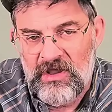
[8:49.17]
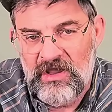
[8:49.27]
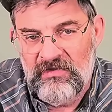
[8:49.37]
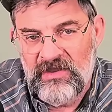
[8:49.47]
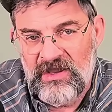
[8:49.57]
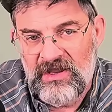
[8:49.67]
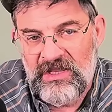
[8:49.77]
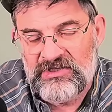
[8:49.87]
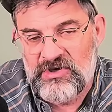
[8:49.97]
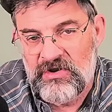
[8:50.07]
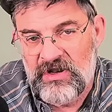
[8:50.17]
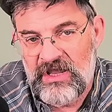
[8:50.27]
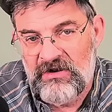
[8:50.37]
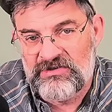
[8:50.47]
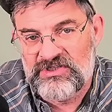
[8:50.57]
and then he's going to
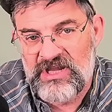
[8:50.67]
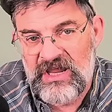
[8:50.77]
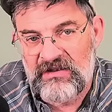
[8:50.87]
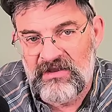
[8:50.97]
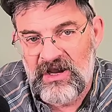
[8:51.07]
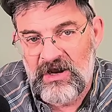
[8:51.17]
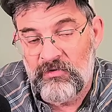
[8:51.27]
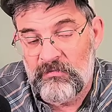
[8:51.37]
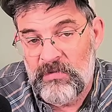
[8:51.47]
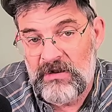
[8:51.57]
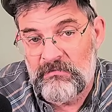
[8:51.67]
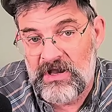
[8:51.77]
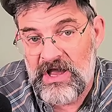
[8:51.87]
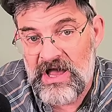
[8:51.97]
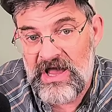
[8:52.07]
intersect there with the Benton
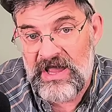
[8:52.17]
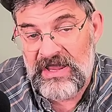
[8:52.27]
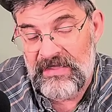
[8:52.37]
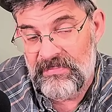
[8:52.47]
Mackay,